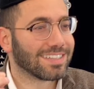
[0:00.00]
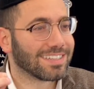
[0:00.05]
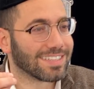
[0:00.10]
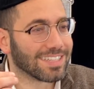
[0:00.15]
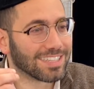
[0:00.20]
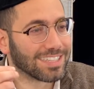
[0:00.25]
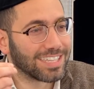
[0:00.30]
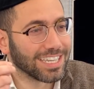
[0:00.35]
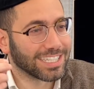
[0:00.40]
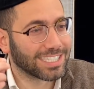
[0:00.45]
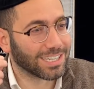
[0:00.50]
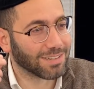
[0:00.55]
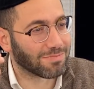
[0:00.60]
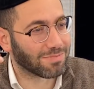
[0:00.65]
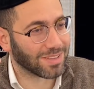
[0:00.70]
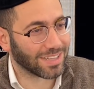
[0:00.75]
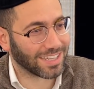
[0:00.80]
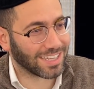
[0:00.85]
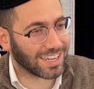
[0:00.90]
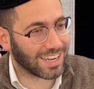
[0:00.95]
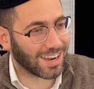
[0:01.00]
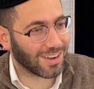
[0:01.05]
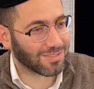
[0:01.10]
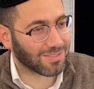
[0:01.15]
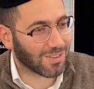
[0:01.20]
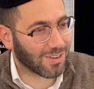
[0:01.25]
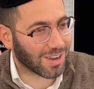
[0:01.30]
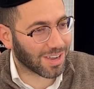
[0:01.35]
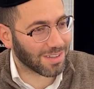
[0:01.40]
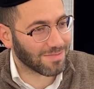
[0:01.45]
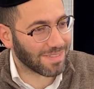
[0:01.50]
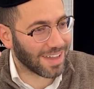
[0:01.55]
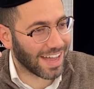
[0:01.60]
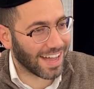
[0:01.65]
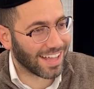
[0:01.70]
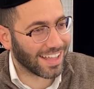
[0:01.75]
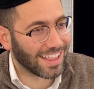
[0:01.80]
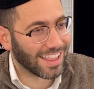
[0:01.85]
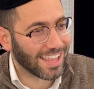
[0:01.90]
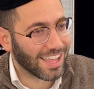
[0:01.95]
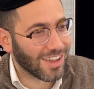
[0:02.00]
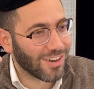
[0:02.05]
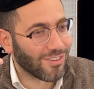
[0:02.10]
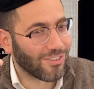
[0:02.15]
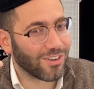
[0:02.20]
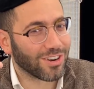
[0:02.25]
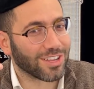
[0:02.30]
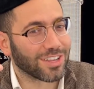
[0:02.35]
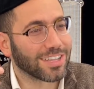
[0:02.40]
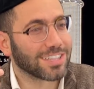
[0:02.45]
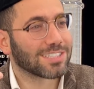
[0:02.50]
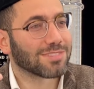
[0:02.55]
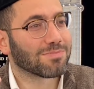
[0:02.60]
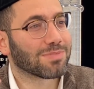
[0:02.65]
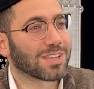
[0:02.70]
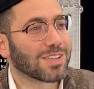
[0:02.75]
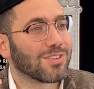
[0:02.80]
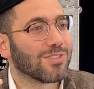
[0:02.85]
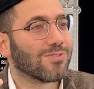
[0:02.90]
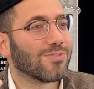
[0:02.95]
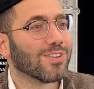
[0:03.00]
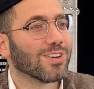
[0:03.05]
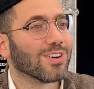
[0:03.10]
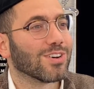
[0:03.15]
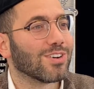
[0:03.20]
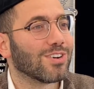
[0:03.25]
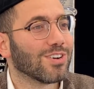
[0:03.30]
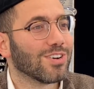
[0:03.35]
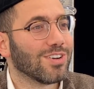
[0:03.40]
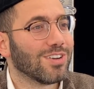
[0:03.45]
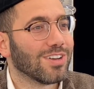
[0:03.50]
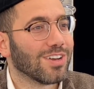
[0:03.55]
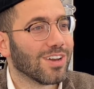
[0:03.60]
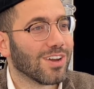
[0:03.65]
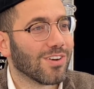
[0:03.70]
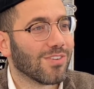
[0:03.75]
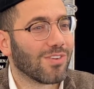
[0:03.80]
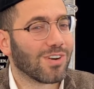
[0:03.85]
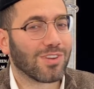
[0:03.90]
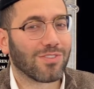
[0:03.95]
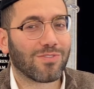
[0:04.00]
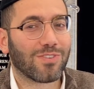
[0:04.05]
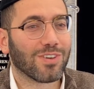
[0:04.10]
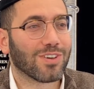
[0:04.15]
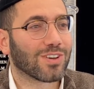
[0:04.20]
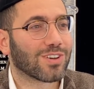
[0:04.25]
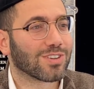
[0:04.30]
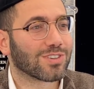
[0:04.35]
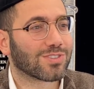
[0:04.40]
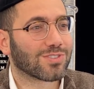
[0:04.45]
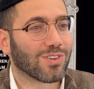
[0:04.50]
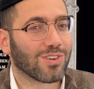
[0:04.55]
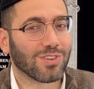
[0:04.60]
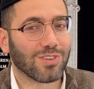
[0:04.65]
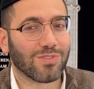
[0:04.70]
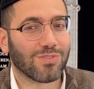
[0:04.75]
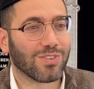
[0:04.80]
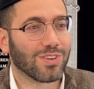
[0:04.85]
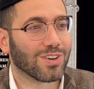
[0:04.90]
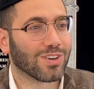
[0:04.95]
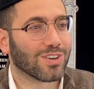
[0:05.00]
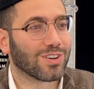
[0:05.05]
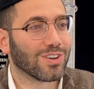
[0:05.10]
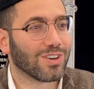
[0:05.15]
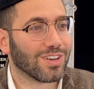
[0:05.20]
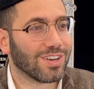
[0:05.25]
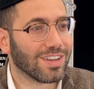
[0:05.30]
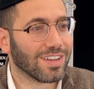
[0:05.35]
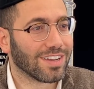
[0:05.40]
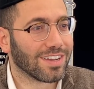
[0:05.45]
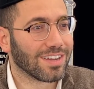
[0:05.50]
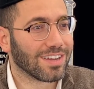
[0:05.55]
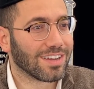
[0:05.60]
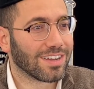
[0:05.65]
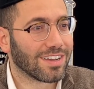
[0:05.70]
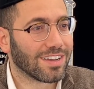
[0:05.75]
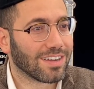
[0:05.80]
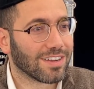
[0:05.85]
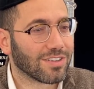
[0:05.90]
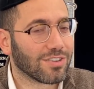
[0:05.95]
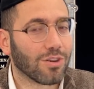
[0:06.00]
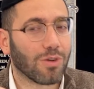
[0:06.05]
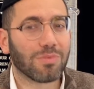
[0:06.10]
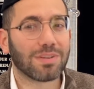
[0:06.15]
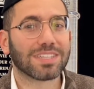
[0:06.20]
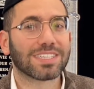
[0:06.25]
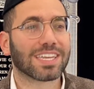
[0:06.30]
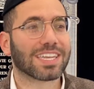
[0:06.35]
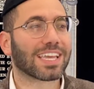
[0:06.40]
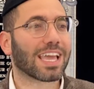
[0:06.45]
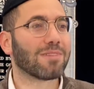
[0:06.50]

the discipline. You know what I'm talking about? When you discipline, you feel good. When you feel in control, you feel good. Nobody's going to